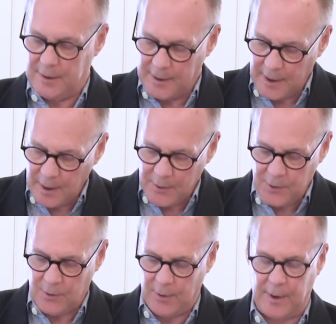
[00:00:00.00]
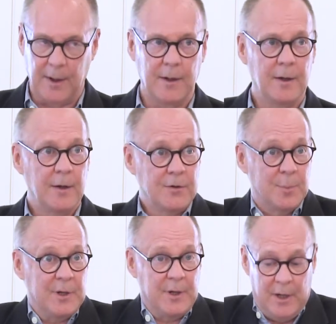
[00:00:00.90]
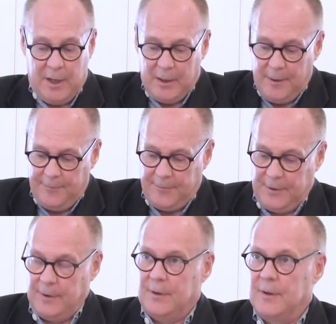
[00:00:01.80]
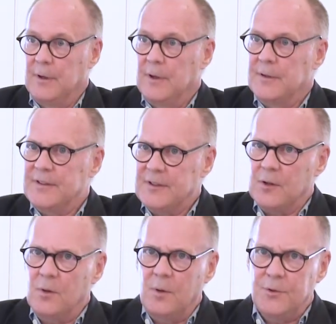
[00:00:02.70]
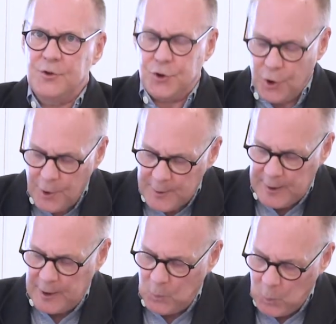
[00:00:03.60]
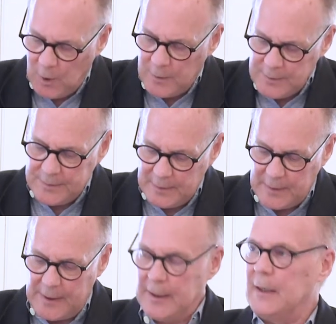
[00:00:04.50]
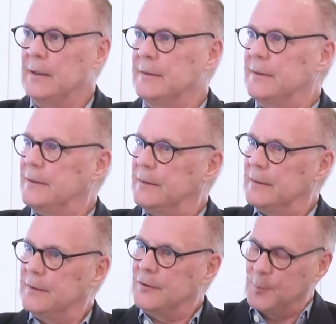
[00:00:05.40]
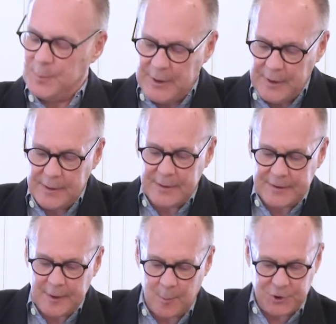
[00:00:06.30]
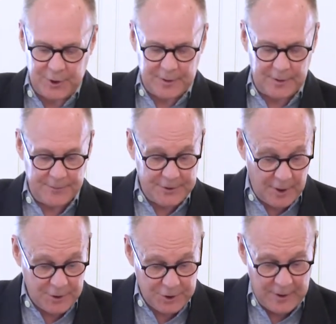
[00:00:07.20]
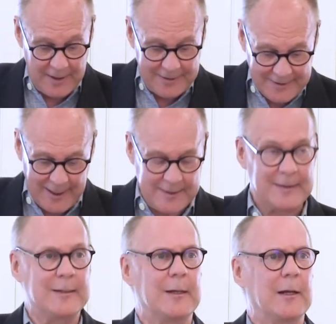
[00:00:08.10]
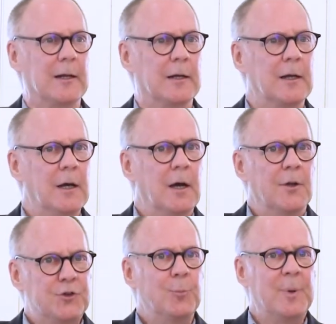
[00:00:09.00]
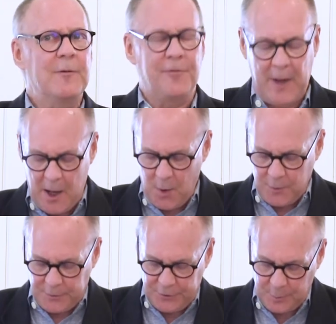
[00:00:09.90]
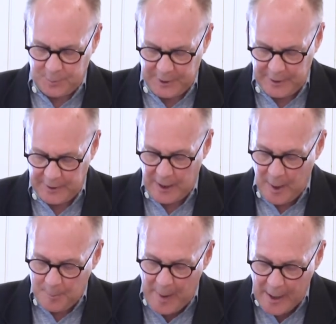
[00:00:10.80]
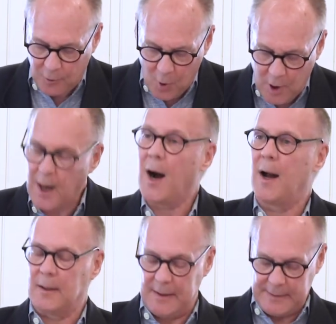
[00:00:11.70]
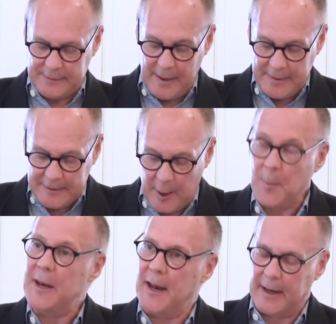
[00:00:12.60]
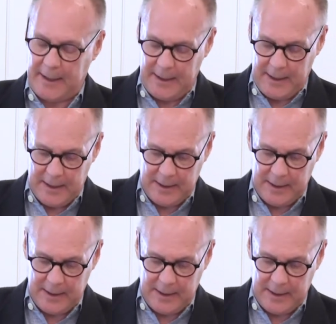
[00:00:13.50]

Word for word: in Illinois, to be lifted, still churning one's legs, to be the subject of such testing, to be found to be Macrochelys temminckii